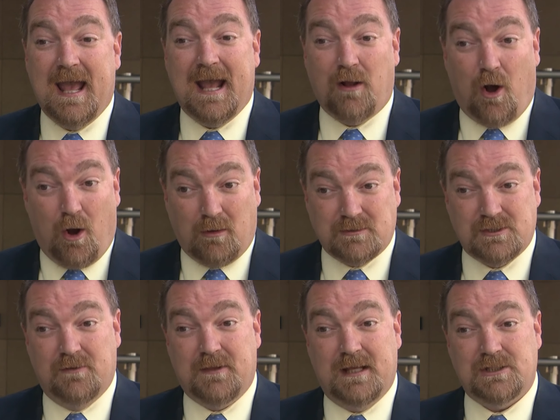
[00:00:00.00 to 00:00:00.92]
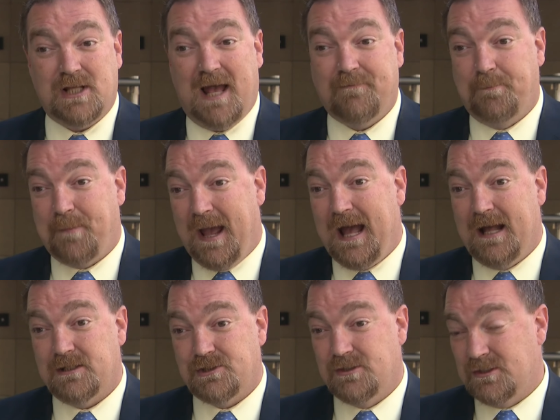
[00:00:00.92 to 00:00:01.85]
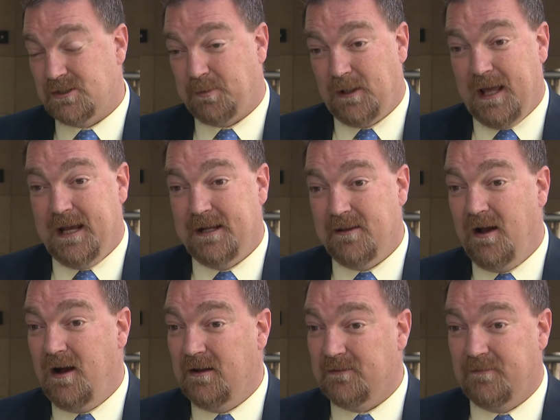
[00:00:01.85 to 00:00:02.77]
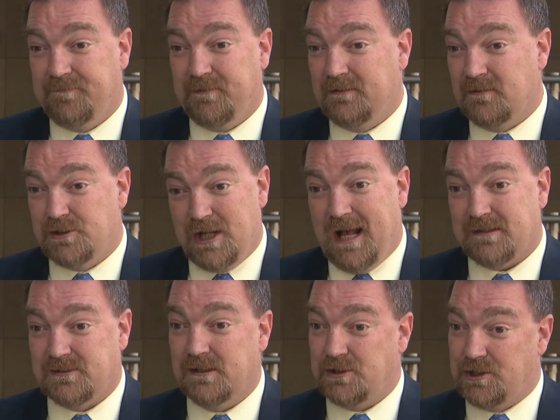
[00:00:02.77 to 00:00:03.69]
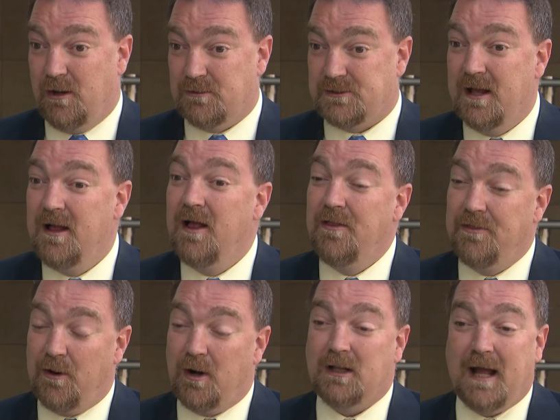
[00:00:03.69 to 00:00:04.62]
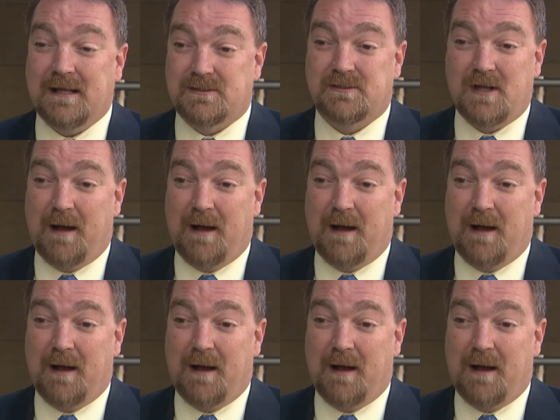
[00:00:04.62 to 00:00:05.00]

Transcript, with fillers: And also, they should have a badge displayed on their, on their chest that shows they're a licensed